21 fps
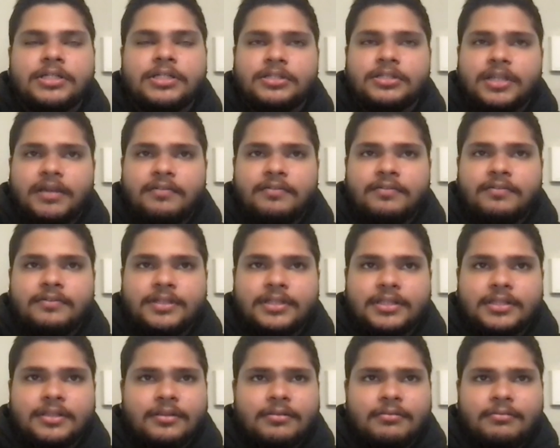So that
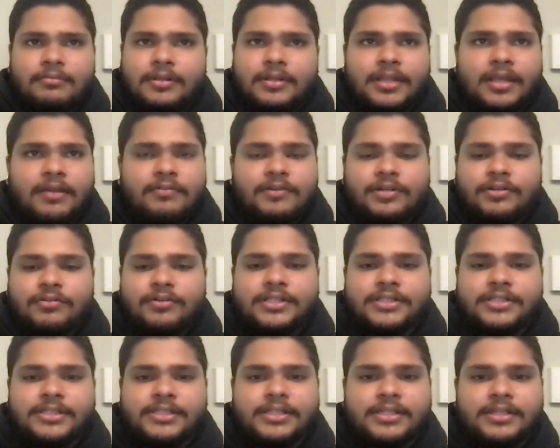they, have a
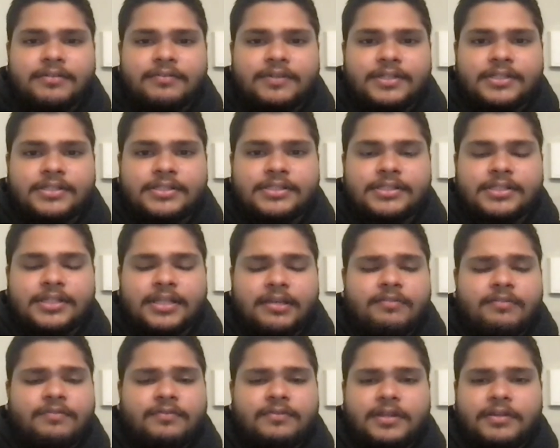crazy defense
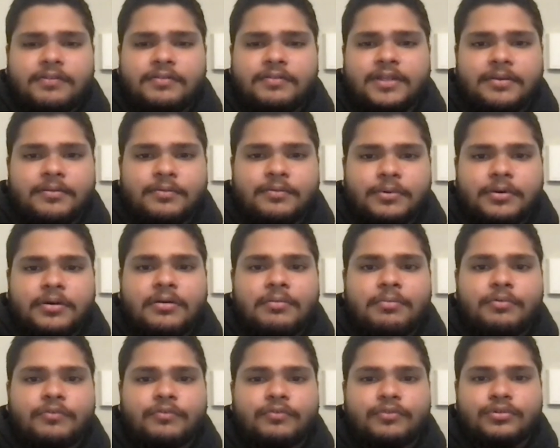if if they uh,
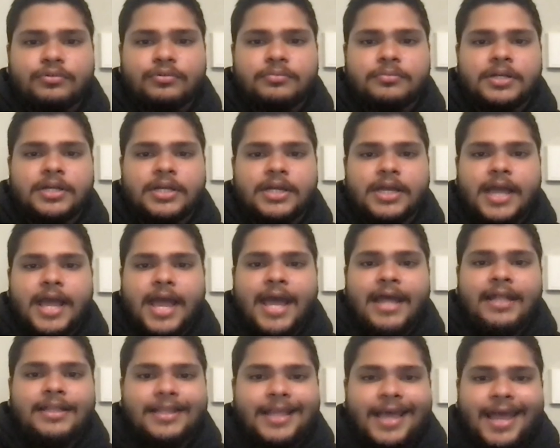perform
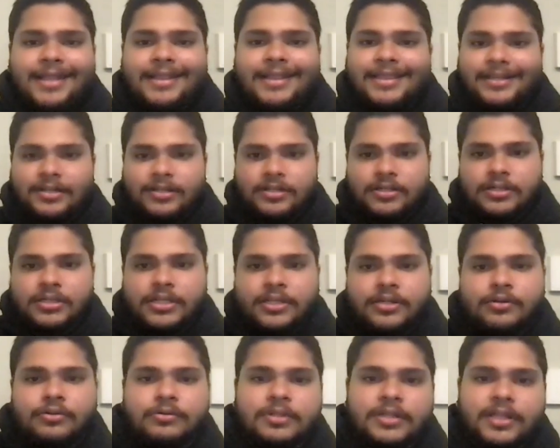at at their
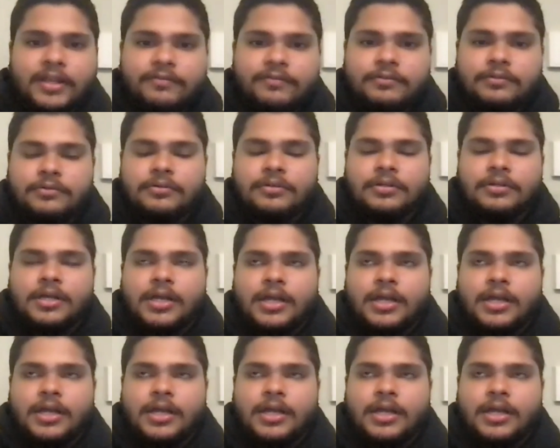you know level.